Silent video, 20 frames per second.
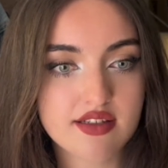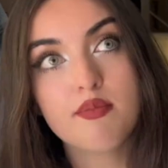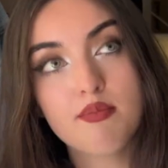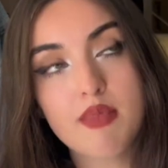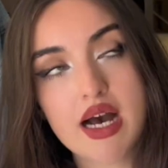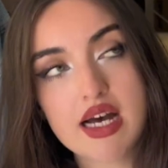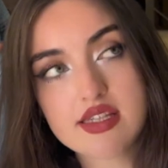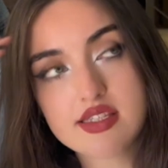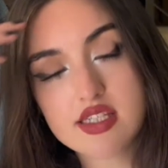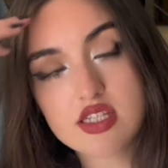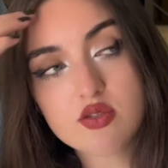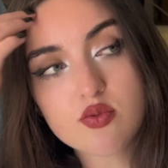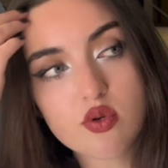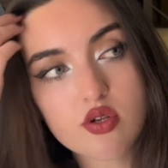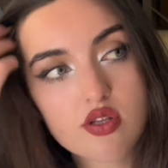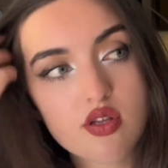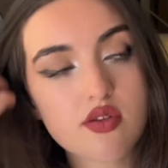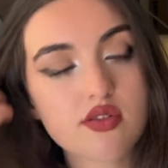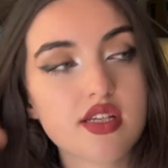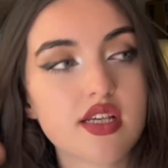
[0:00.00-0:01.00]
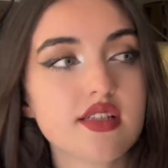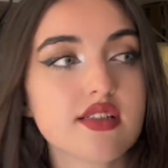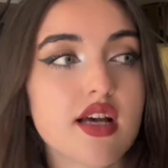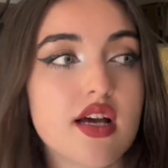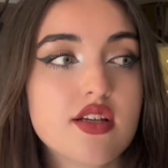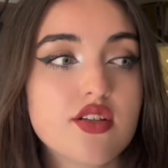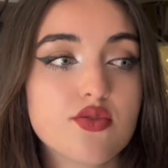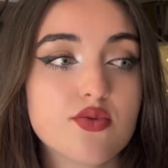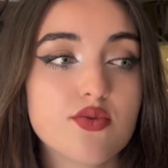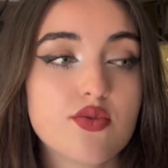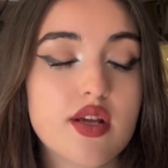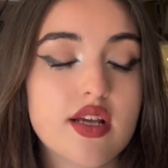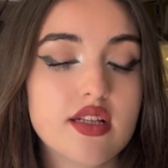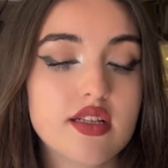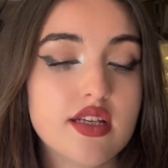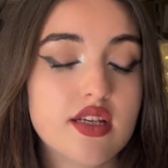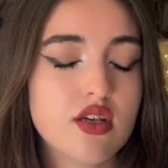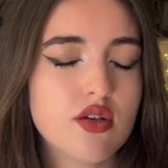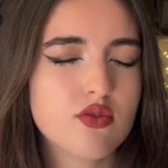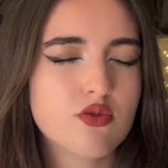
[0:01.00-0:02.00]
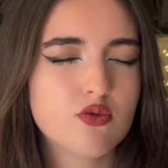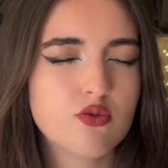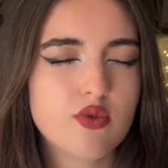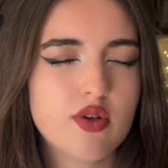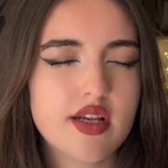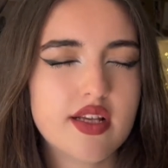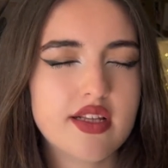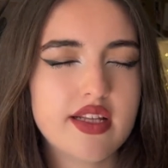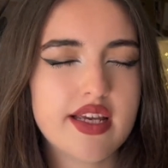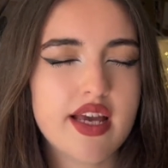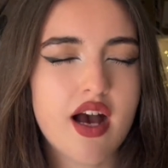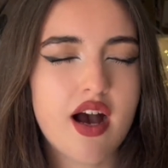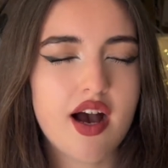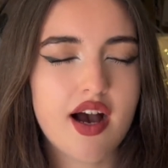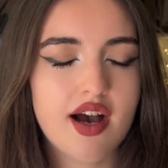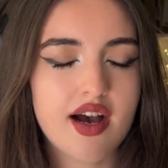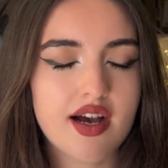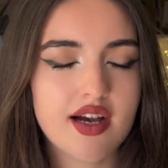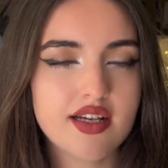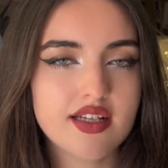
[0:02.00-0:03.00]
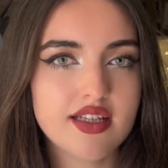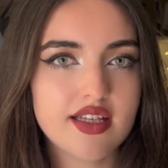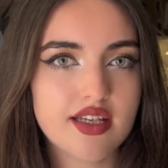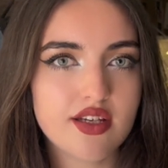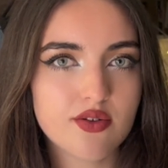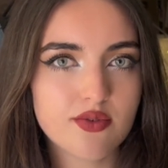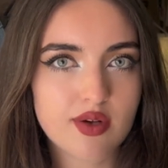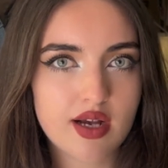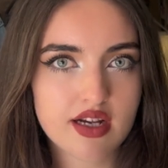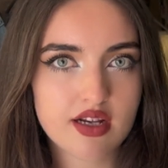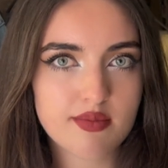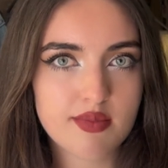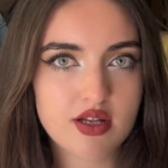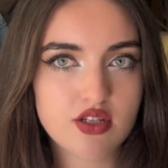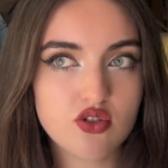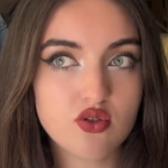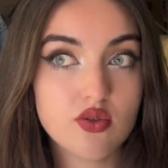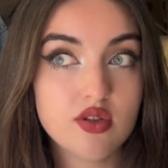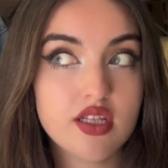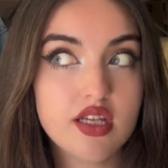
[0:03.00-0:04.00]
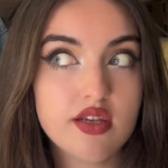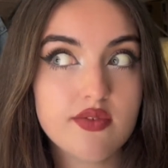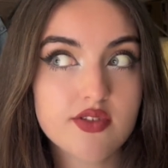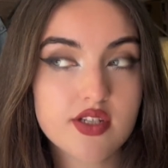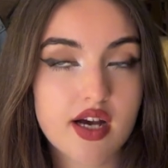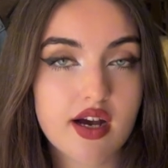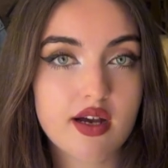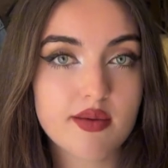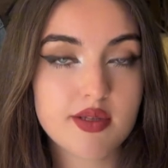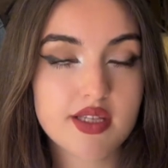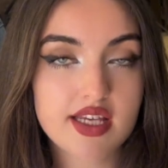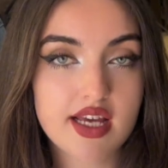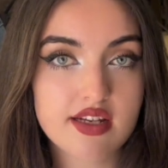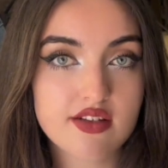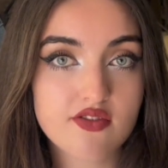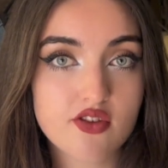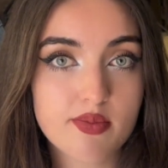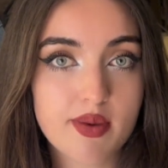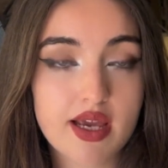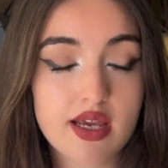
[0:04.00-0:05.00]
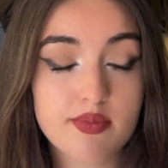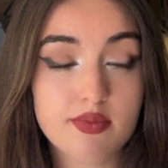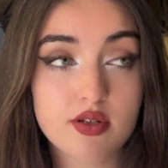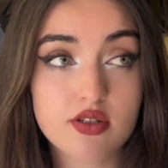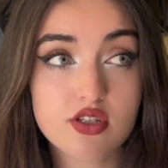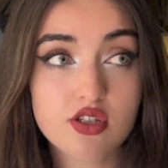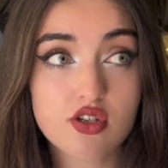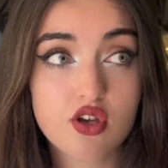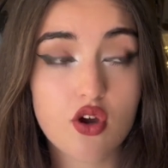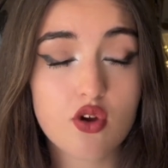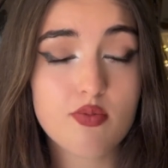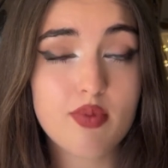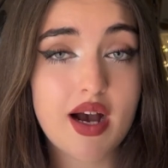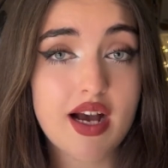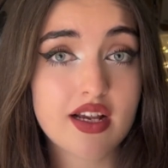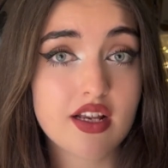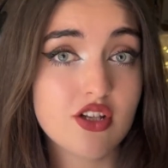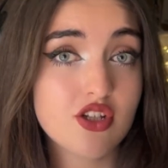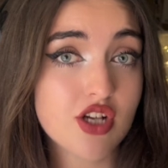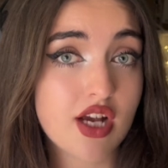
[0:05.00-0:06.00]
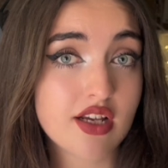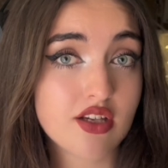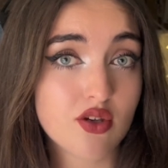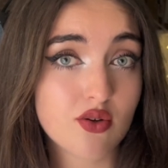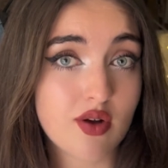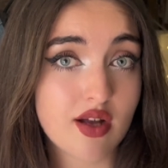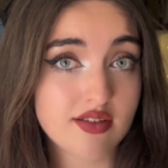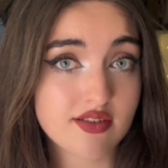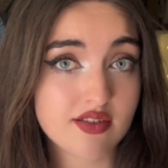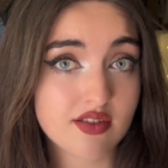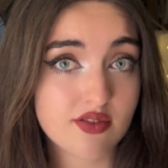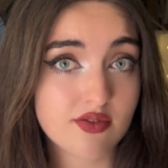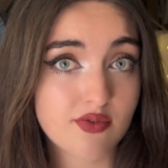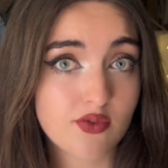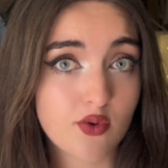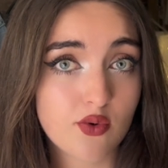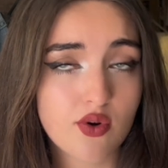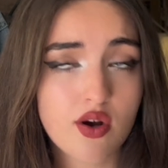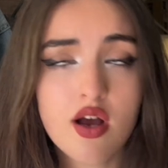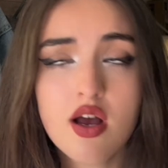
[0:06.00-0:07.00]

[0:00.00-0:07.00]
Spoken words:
Maths is one of those things I really, really highly recommend you leave time at the end of the paper to go back and check your answers for.